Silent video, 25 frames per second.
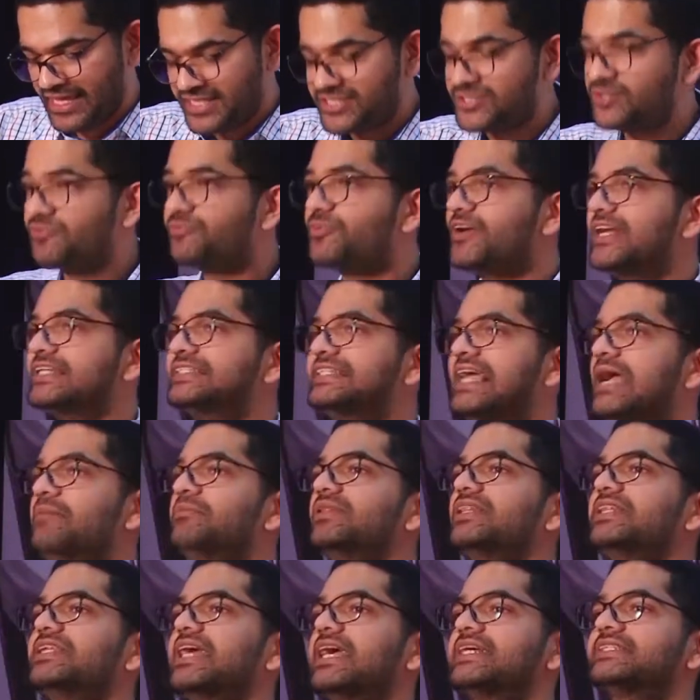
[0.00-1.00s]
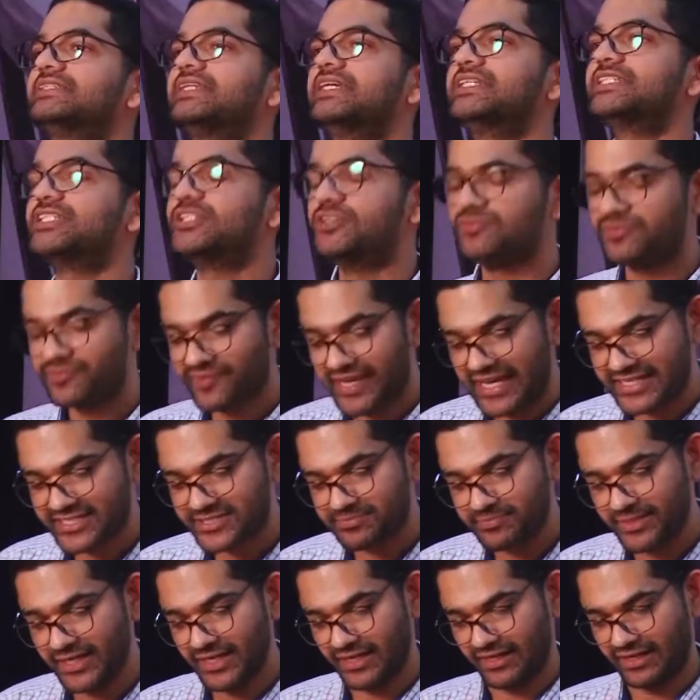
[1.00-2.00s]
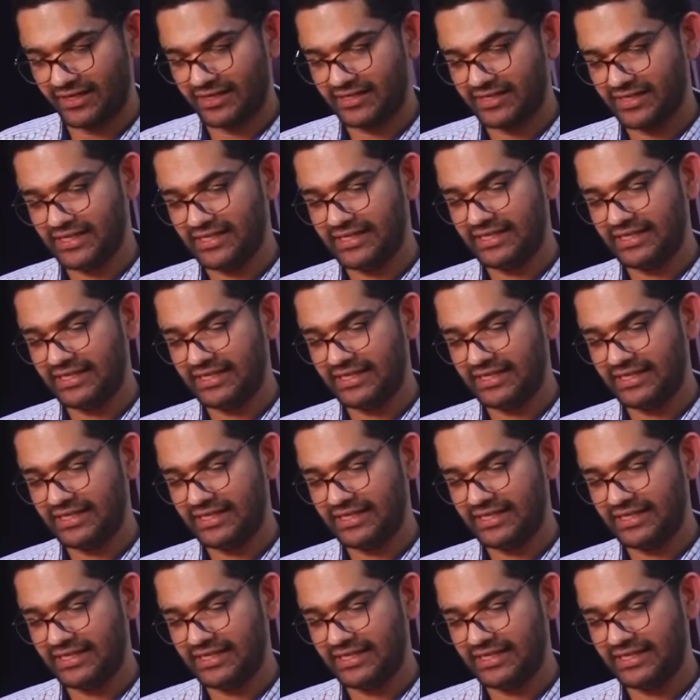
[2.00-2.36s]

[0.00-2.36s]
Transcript: So, for example, the accession of Kashmir,